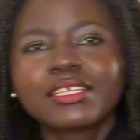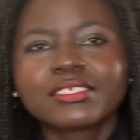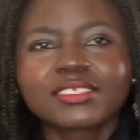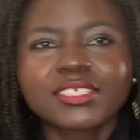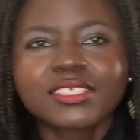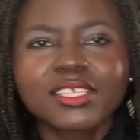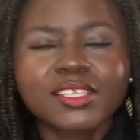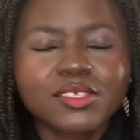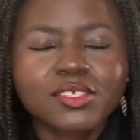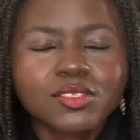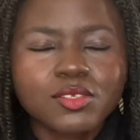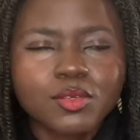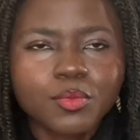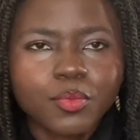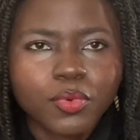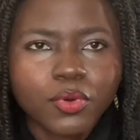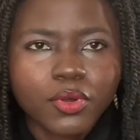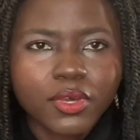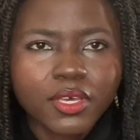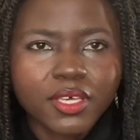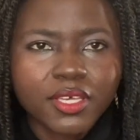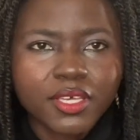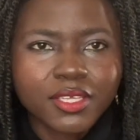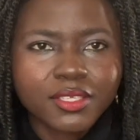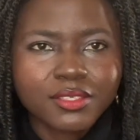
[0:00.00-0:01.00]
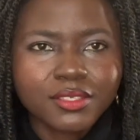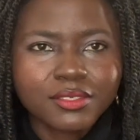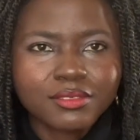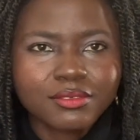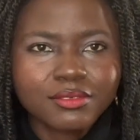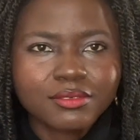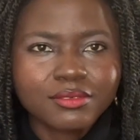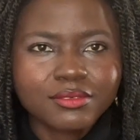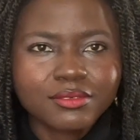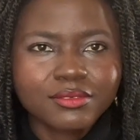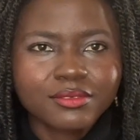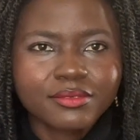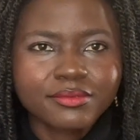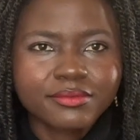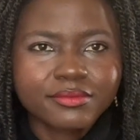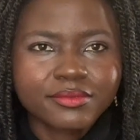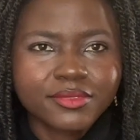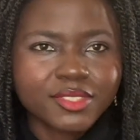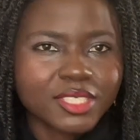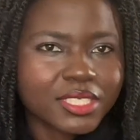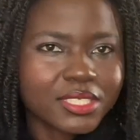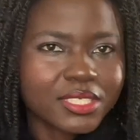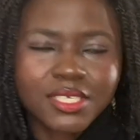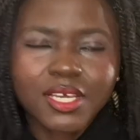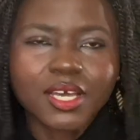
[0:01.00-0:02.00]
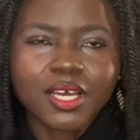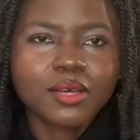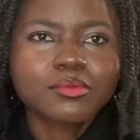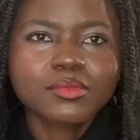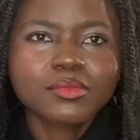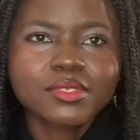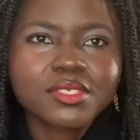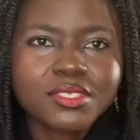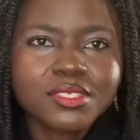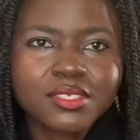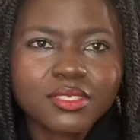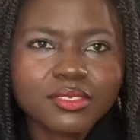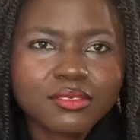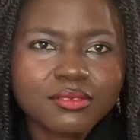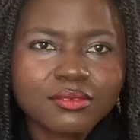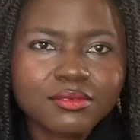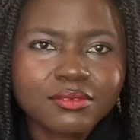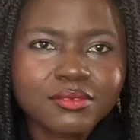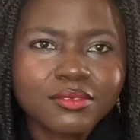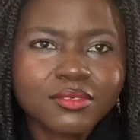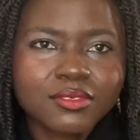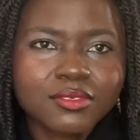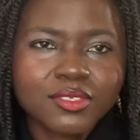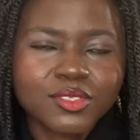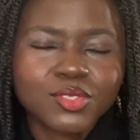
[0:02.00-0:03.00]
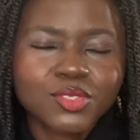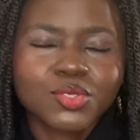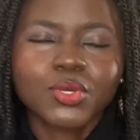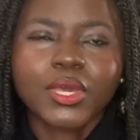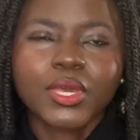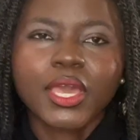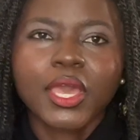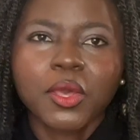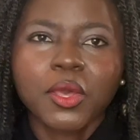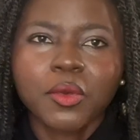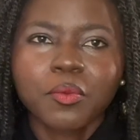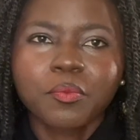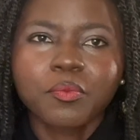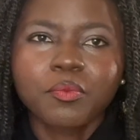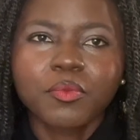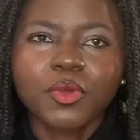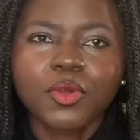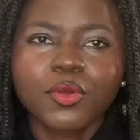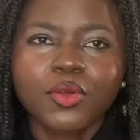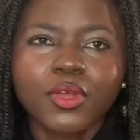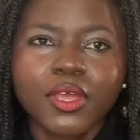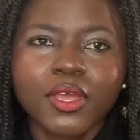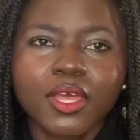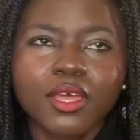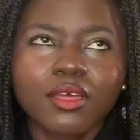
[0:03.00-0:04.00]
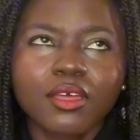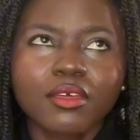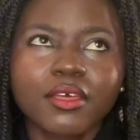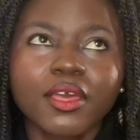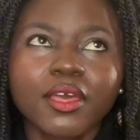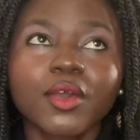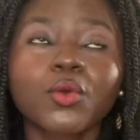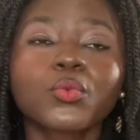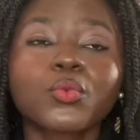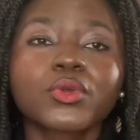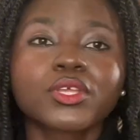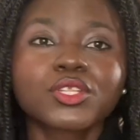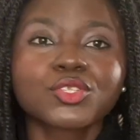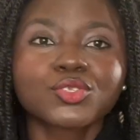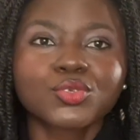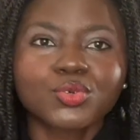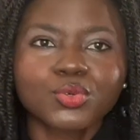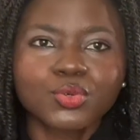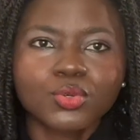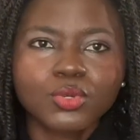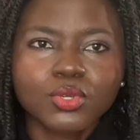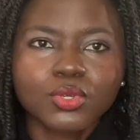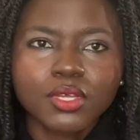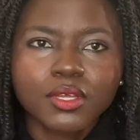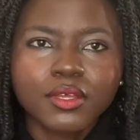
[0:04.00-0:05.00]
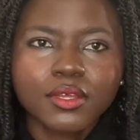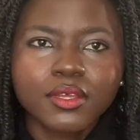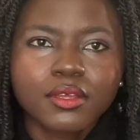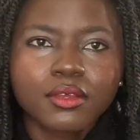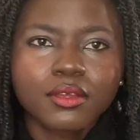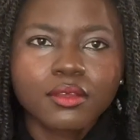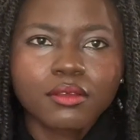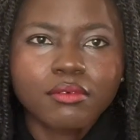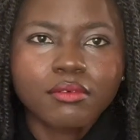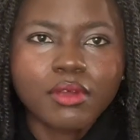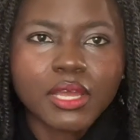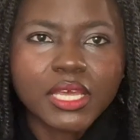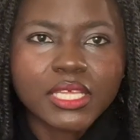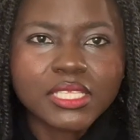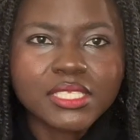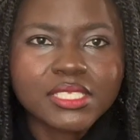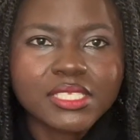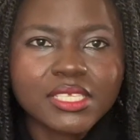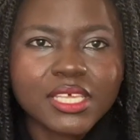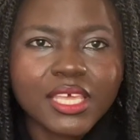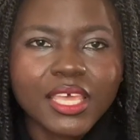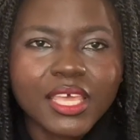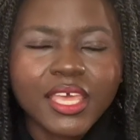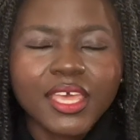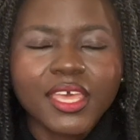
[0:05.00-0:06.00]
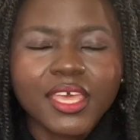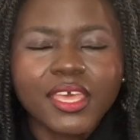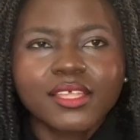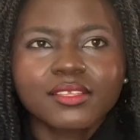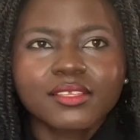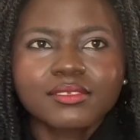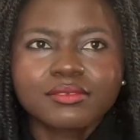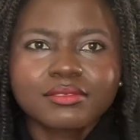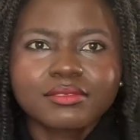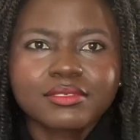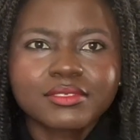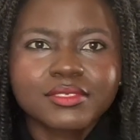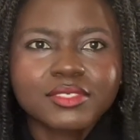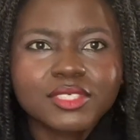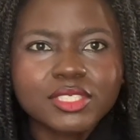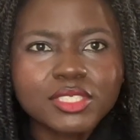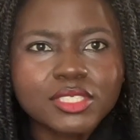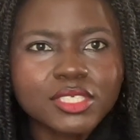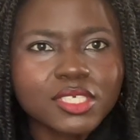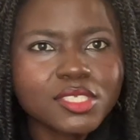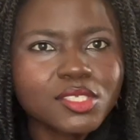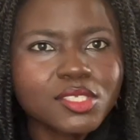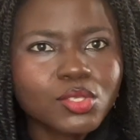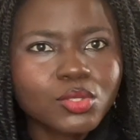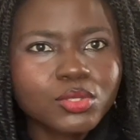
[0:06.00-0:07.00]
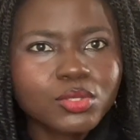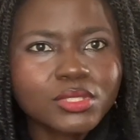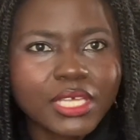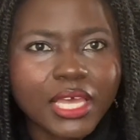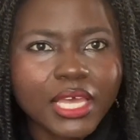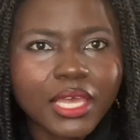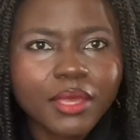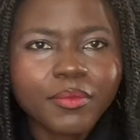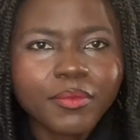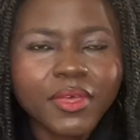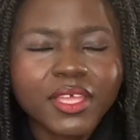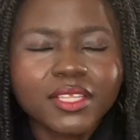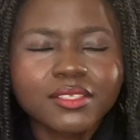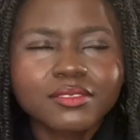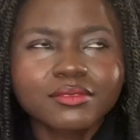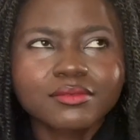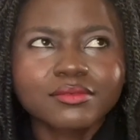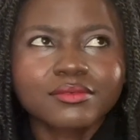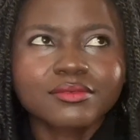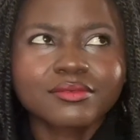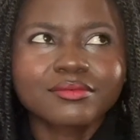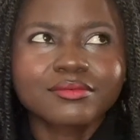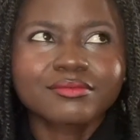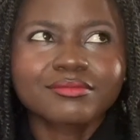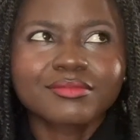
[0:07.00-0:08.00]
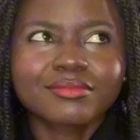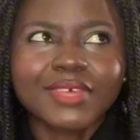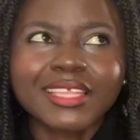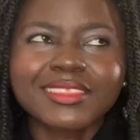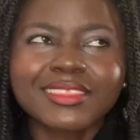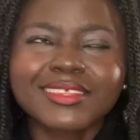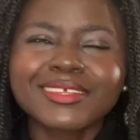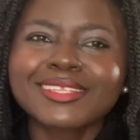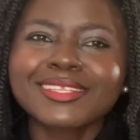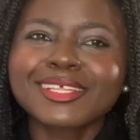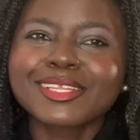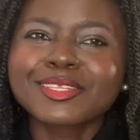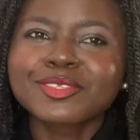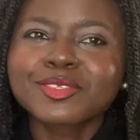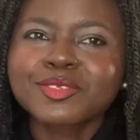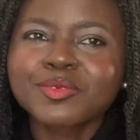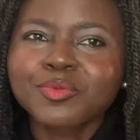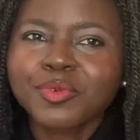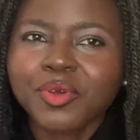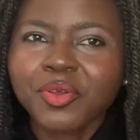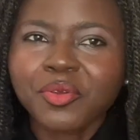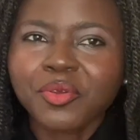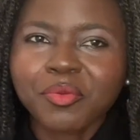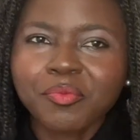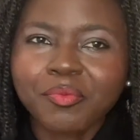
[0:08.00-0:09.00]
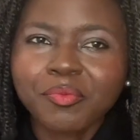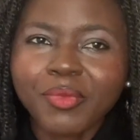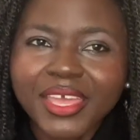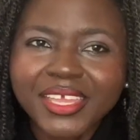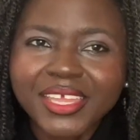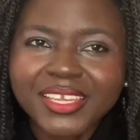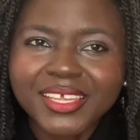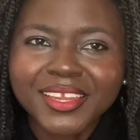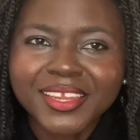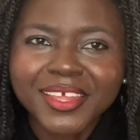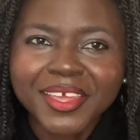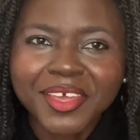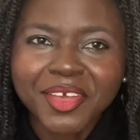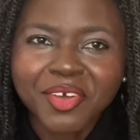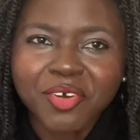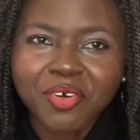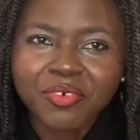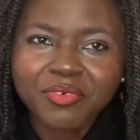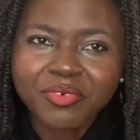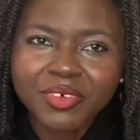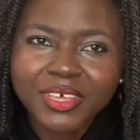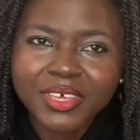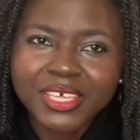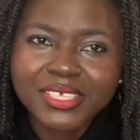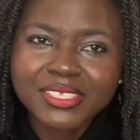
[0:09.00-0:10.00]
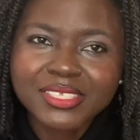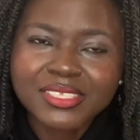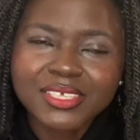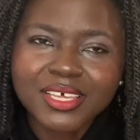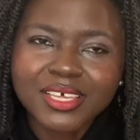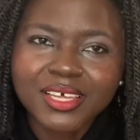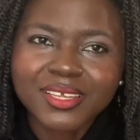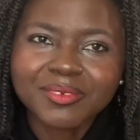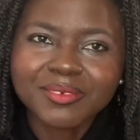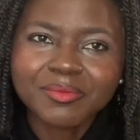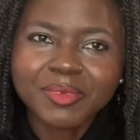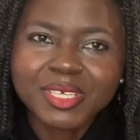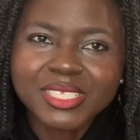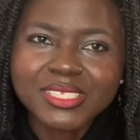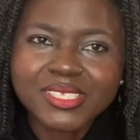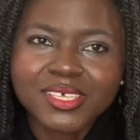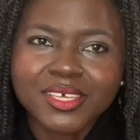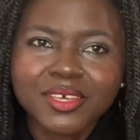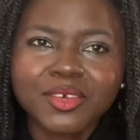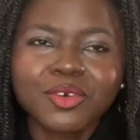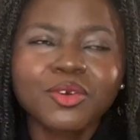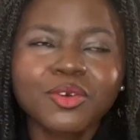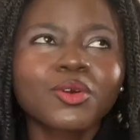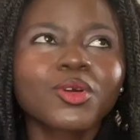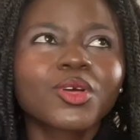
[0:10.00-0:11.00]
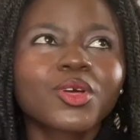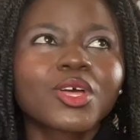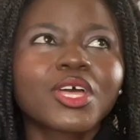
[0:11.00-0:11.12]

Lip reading: the little boy just comes to her mirror, her window, right? And she just looks at him, and I think the little boy reminded her of her son, Mateo.